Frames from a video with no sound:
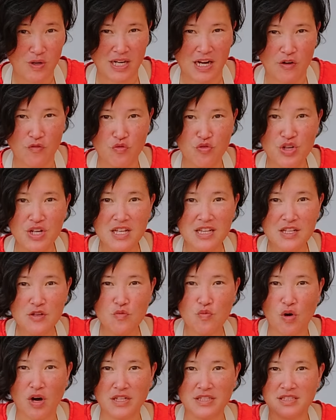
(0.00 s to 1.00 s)
what I really
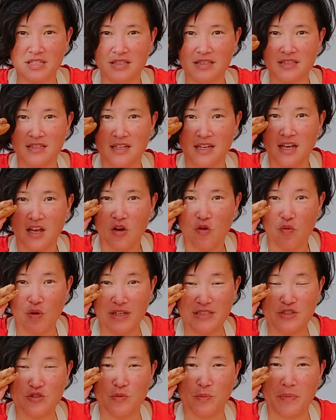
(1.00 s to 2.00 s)
wanted
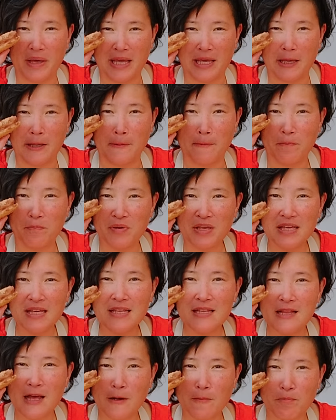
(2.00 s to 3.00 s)
was to make a
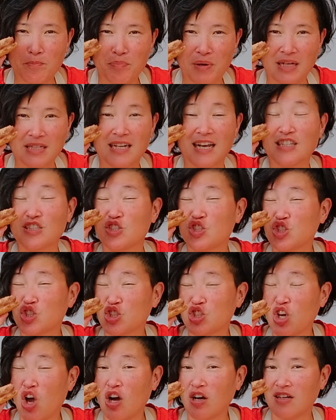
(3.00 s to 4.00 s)
peanut butter
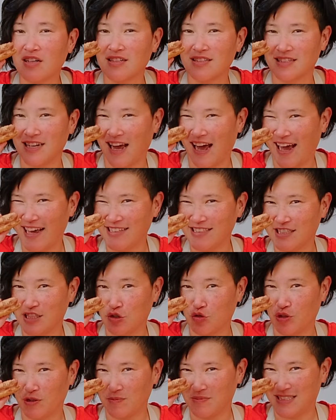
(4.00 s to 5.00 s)
chocolate ice
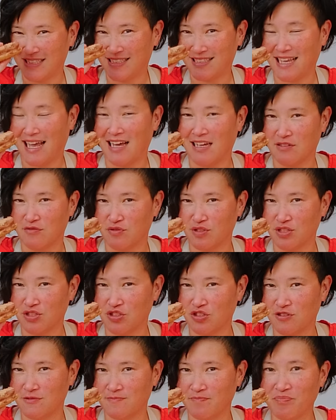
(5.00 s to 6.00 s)
cream sandwich.
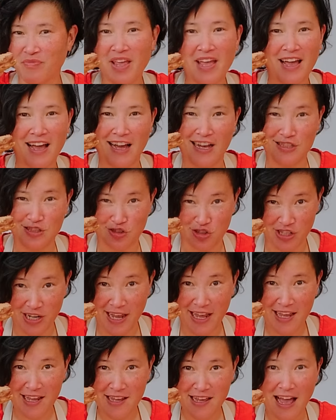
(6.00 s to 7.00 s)
And
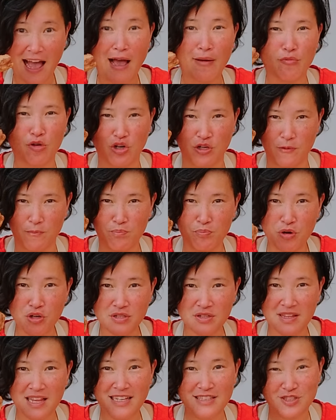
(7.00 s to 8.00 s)
today I'm going to
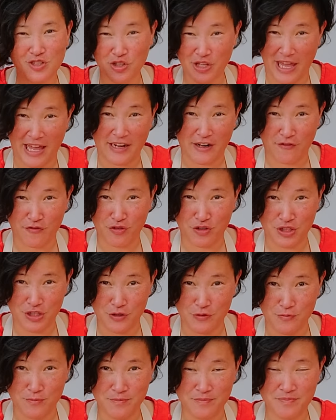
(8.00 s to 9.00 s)
put that together for
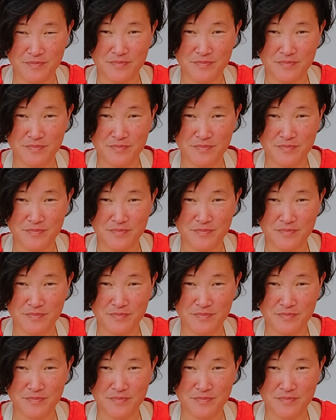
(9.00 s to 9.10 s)
you.